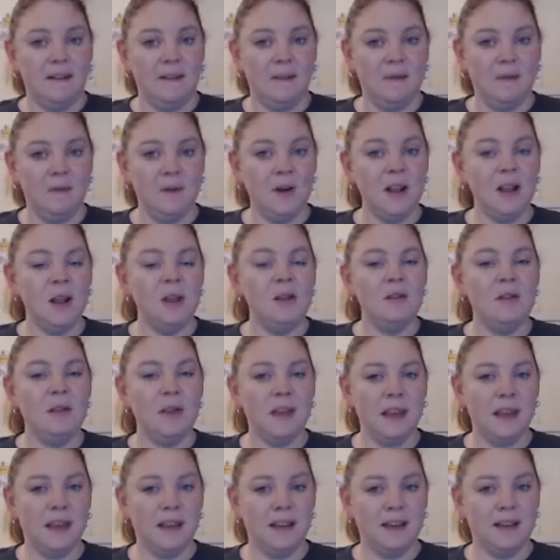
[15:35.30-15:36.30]
What do you
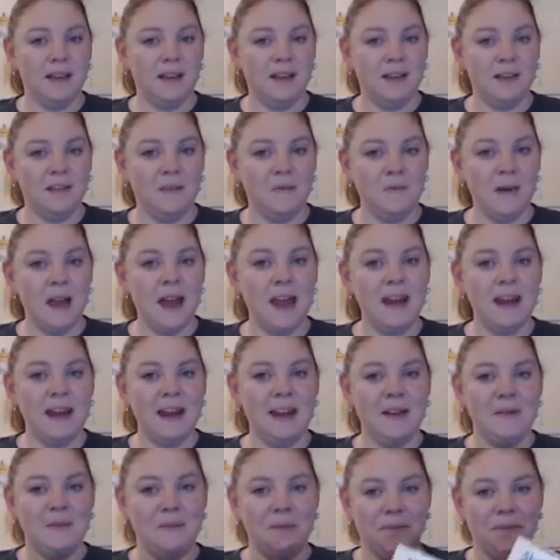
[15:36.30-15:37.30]
think? Write it
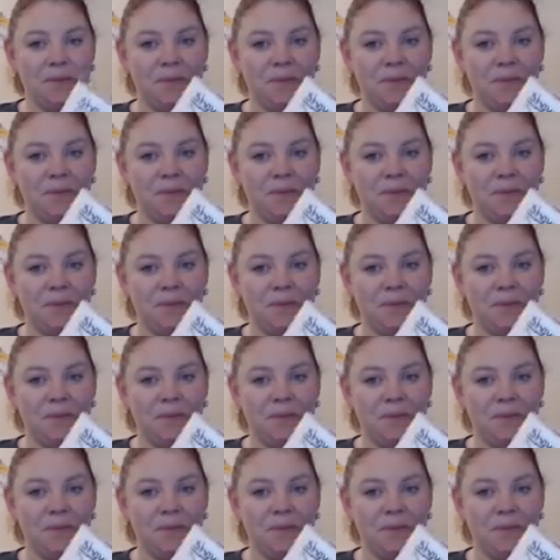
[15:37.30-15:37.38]
down.